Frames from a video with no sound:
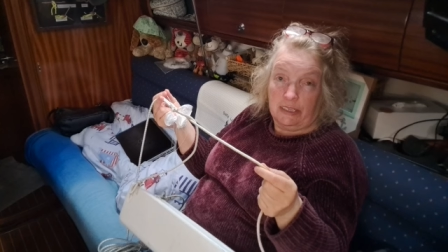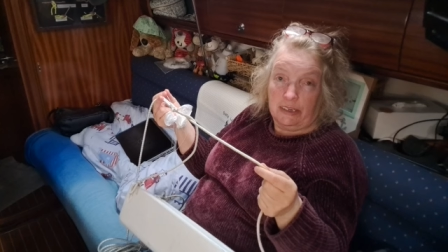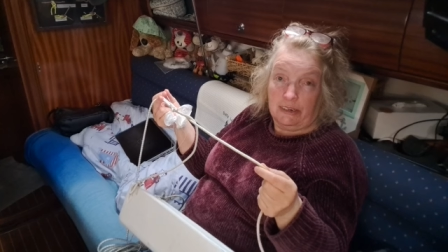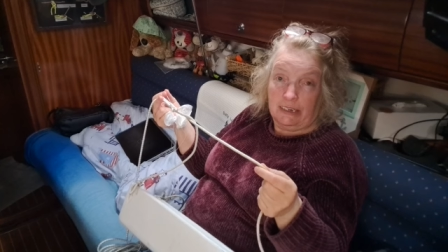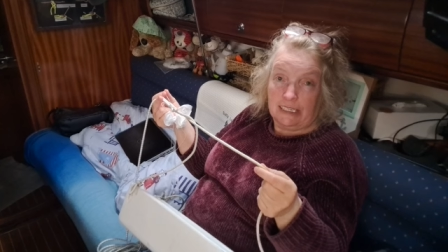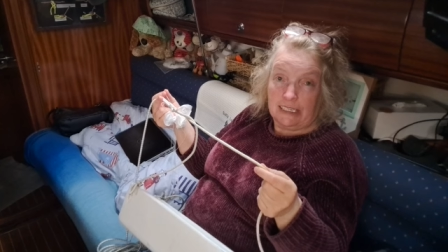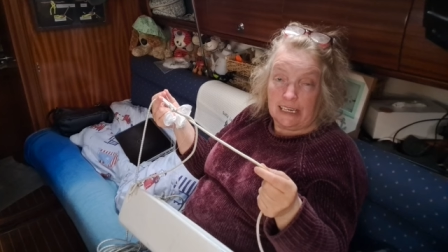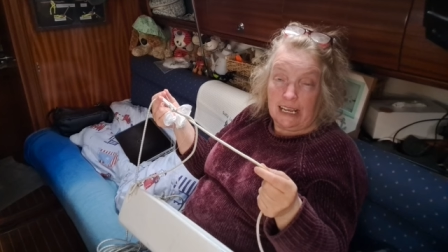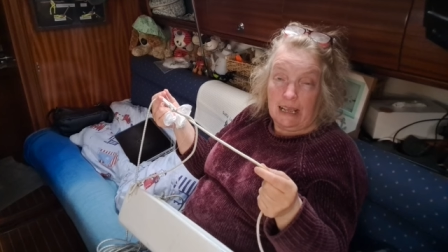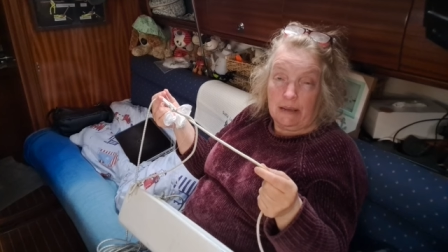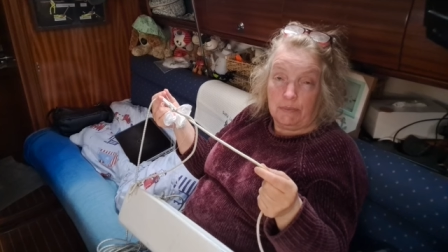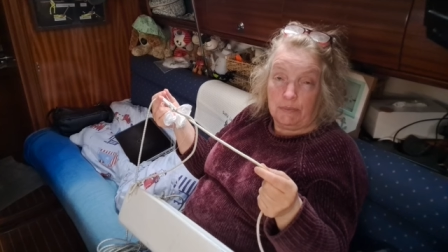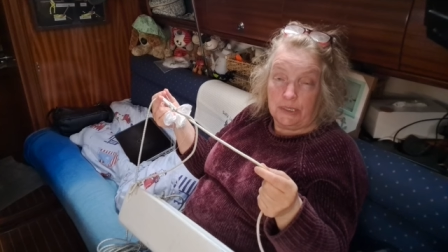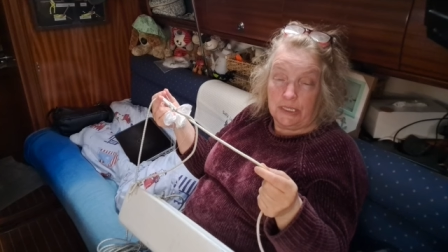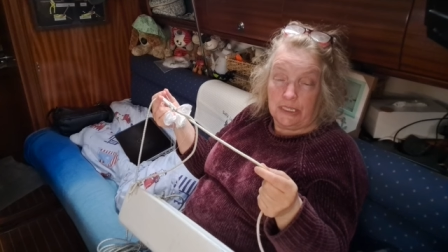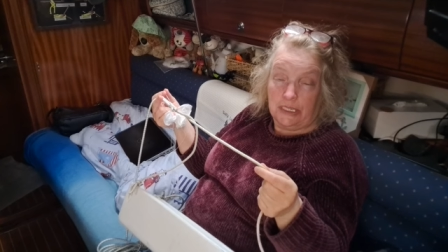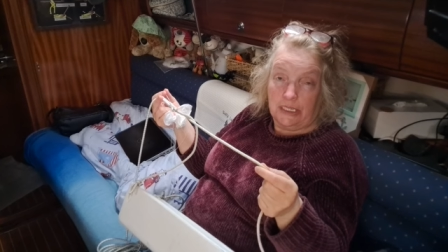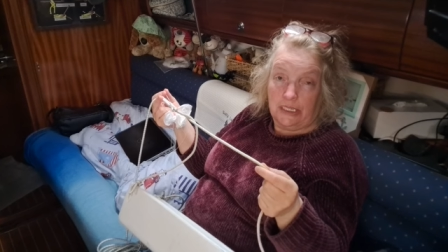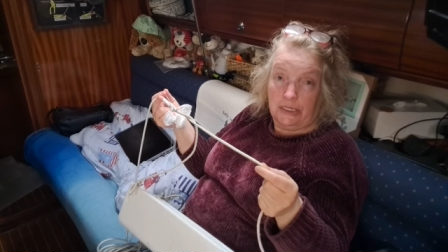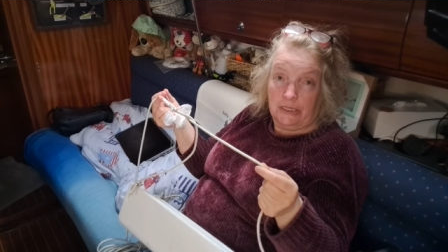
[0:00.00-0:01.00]
that it's
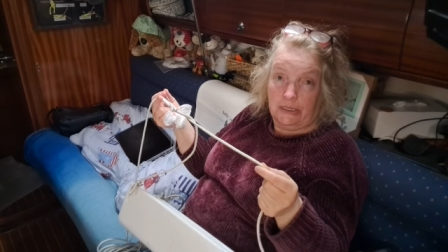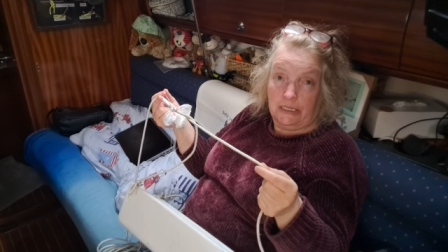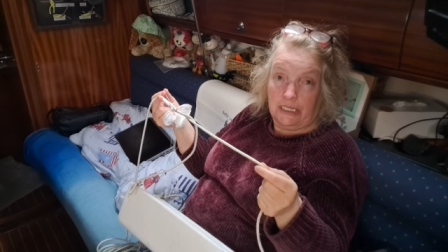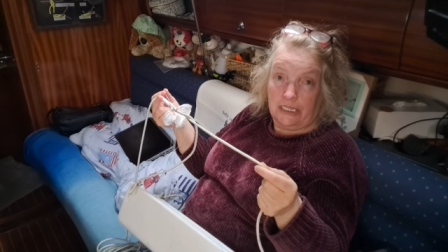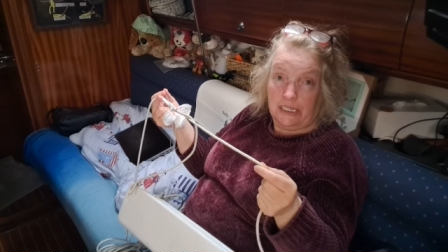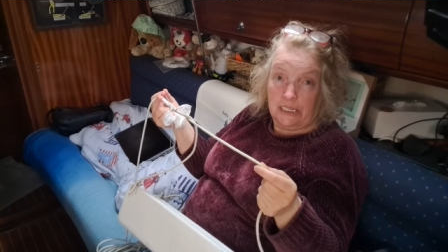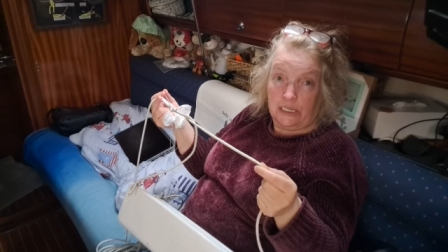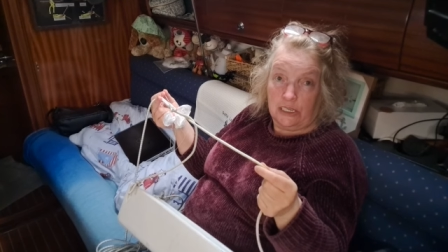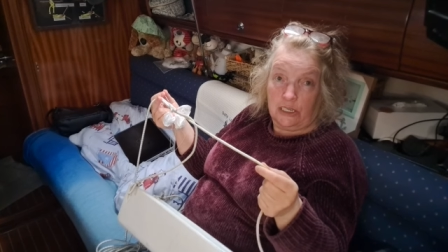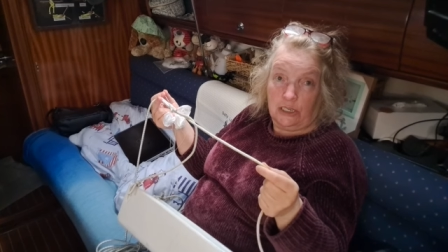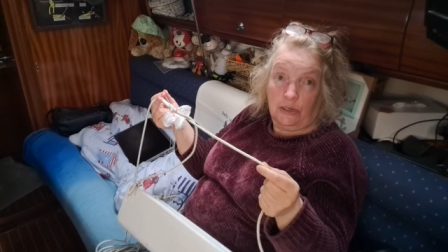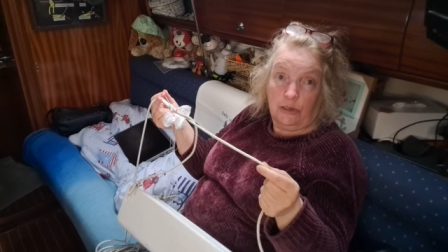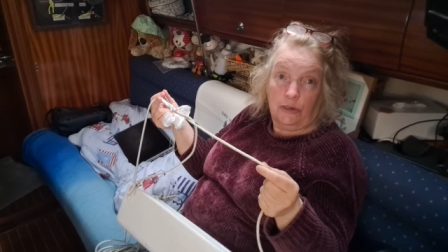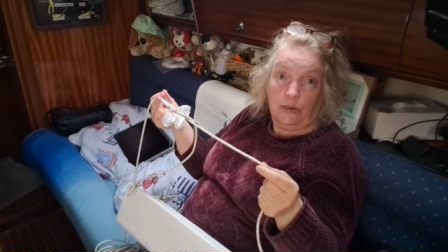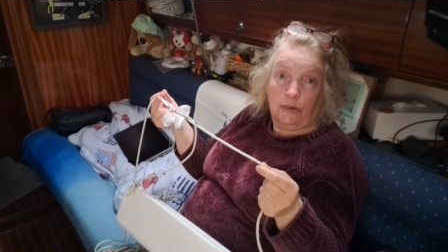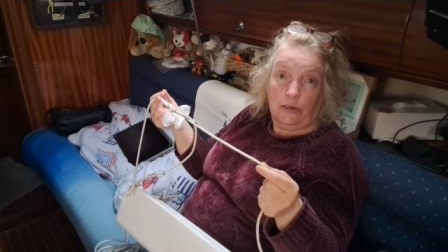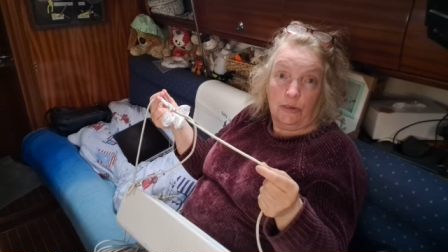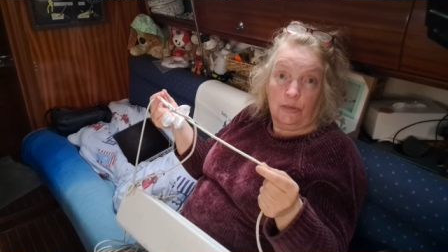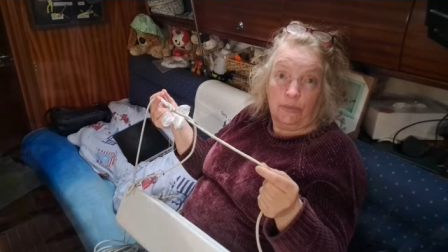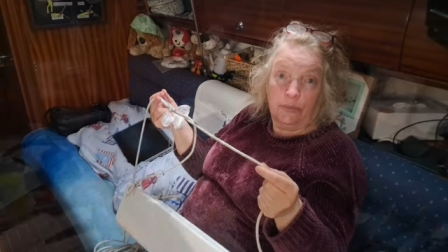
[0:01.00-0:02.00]
absolutely
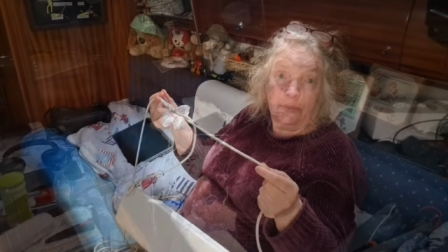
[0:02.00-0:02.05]
secure.